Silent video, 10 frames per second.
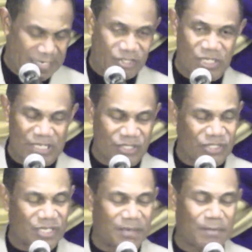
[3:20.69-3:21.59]
And
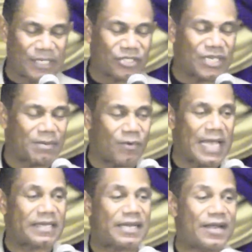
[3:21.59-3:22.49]
Jesus could have busted him
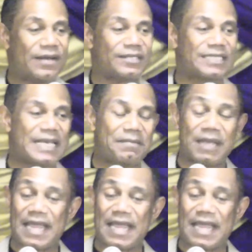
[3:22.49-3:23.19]
right there saying,